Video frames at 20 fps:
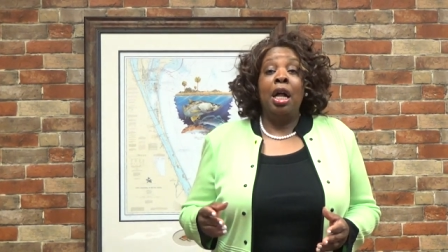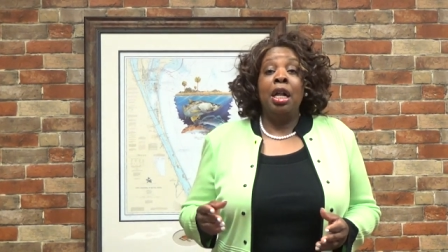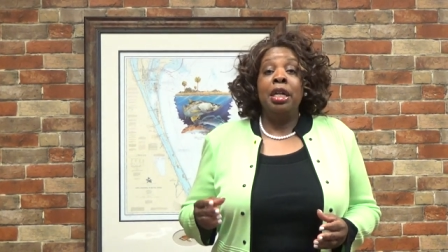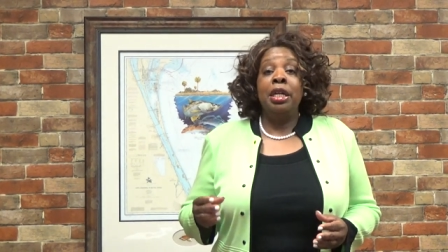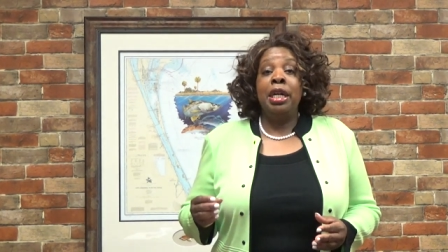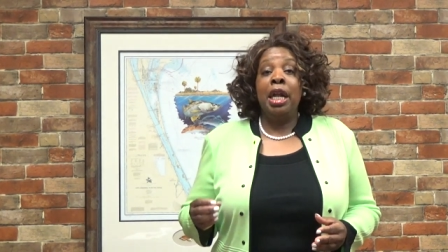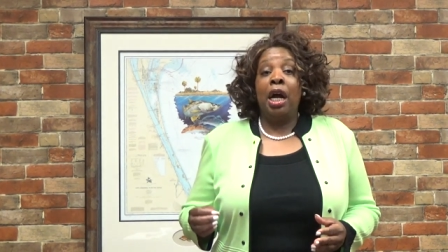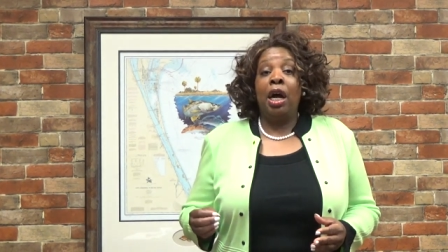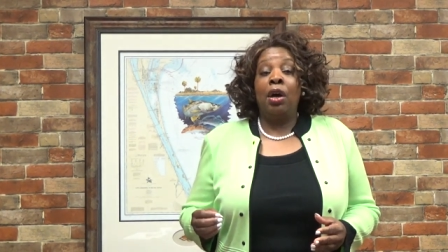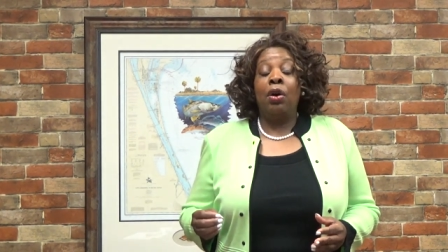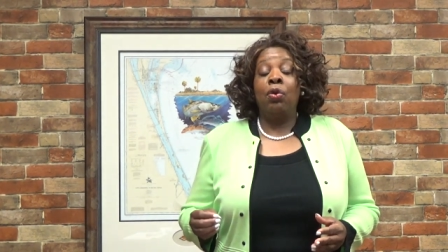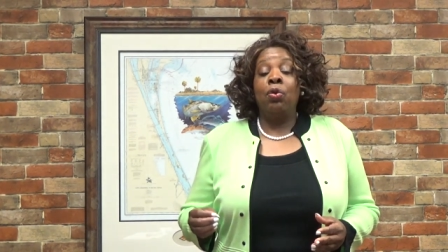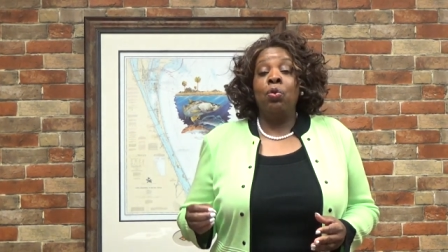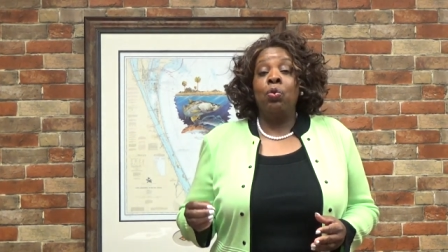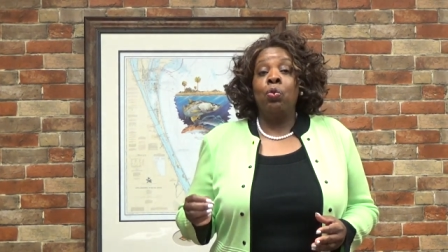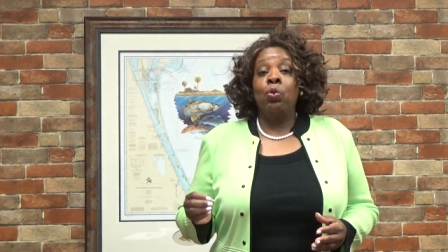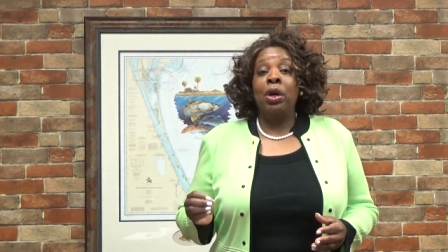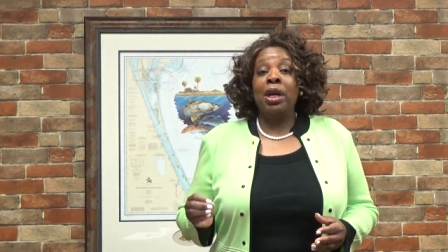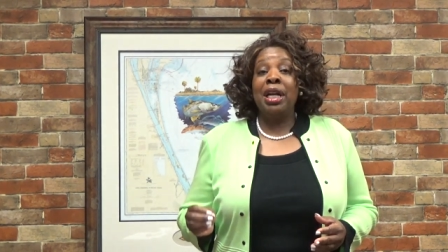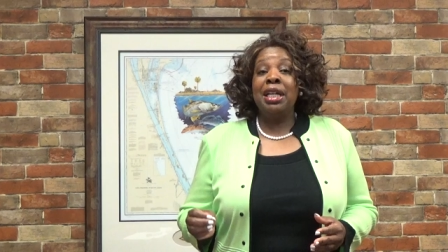
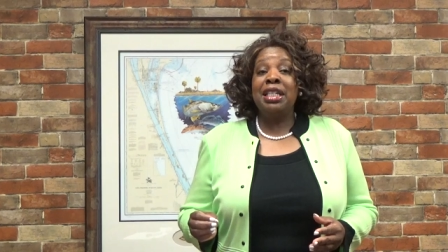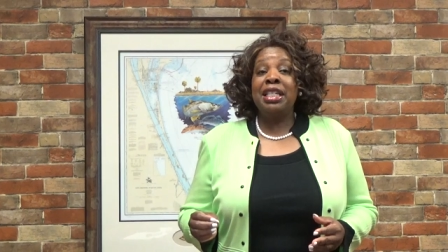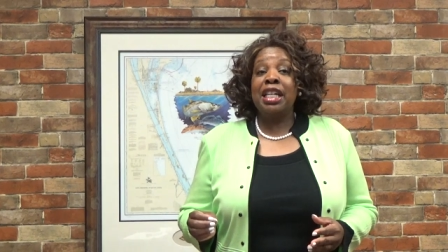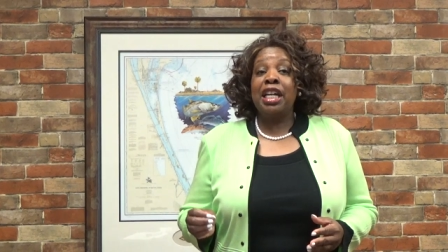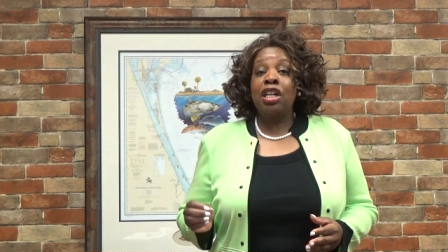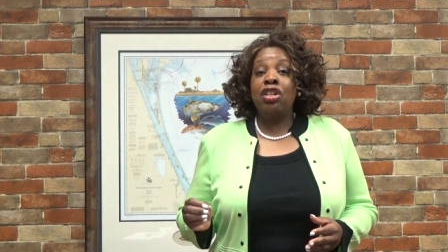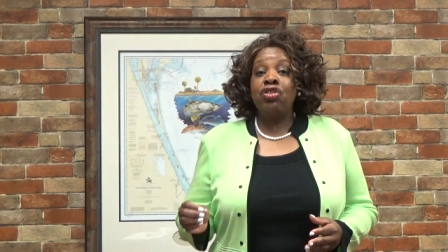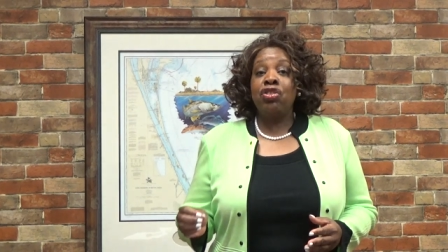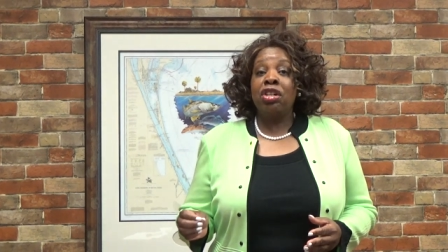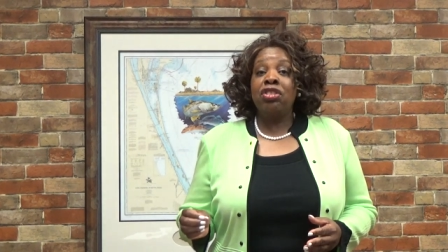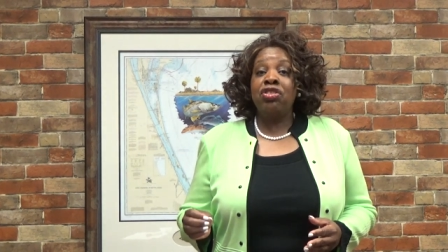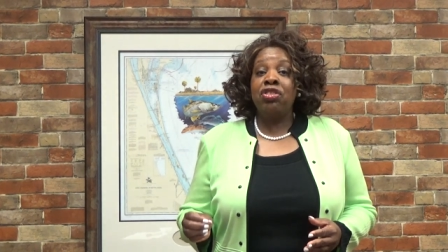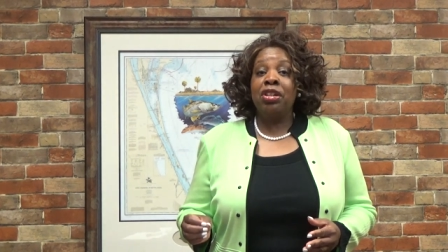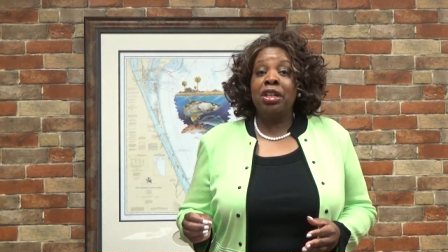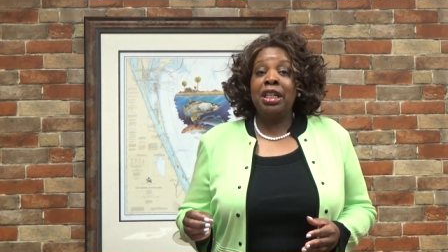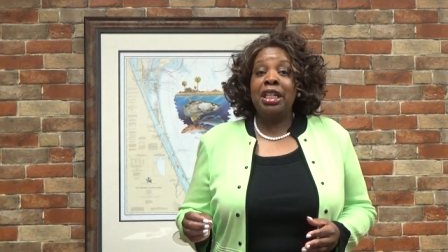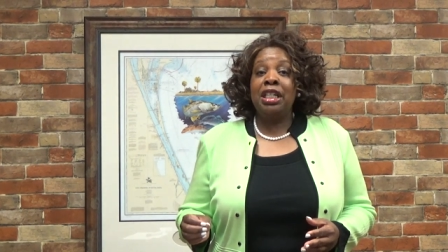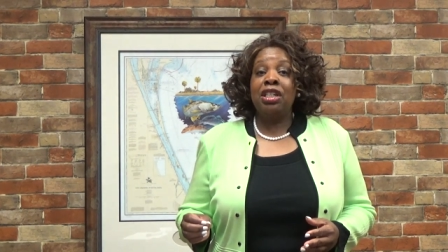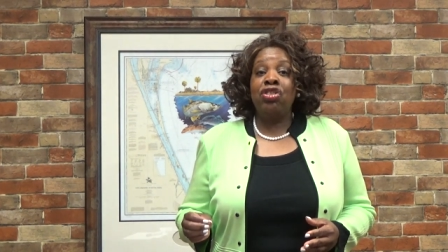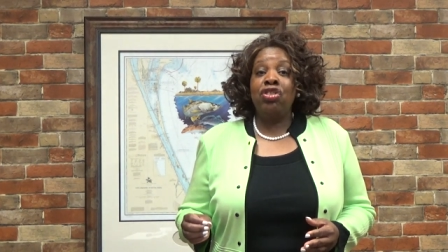Now, when I said just
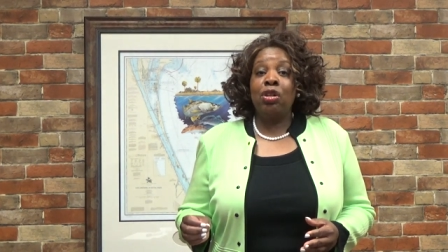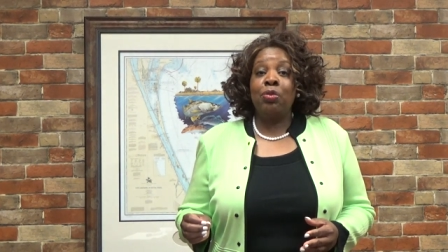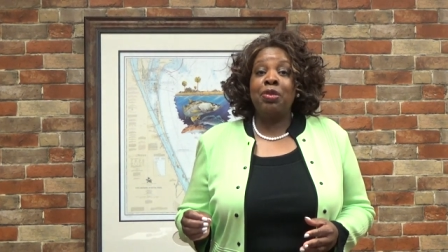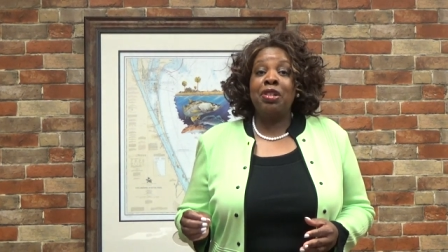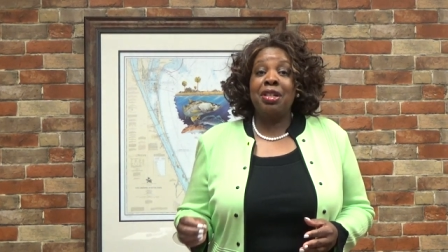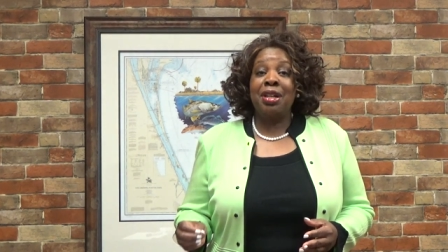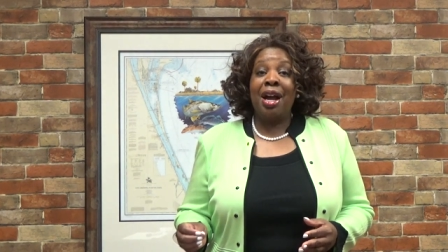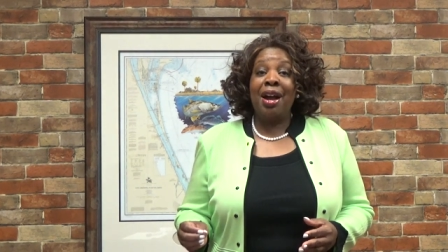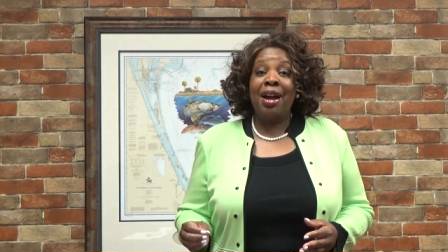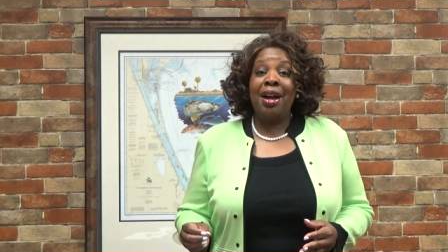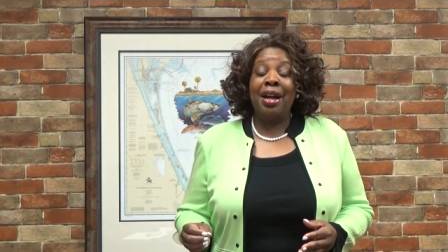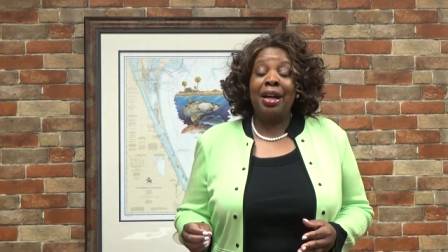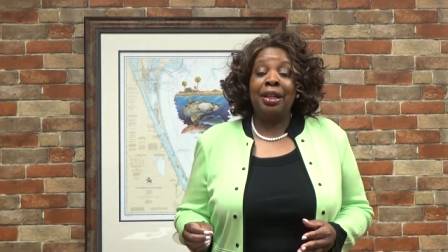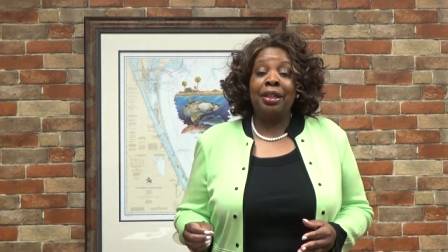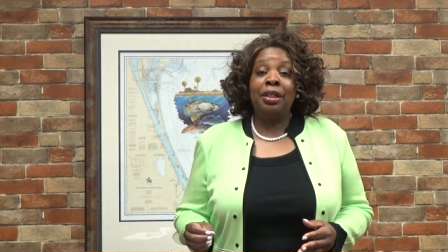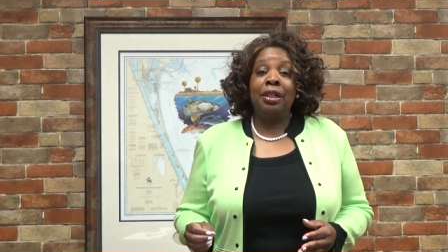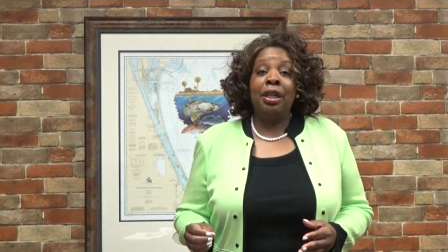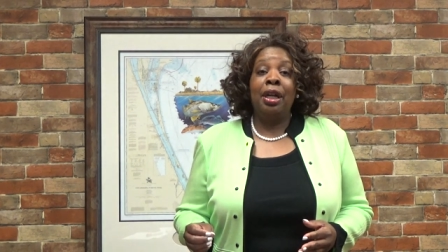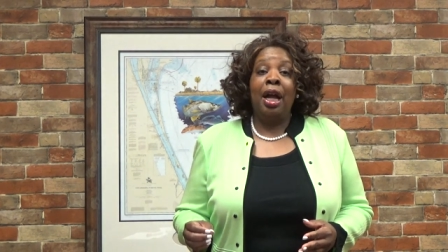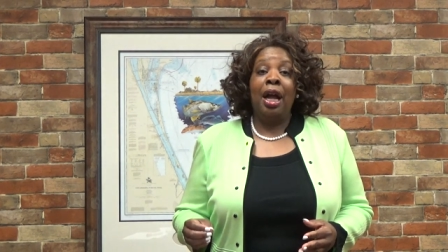your leadership
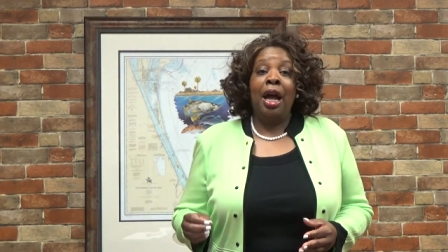style,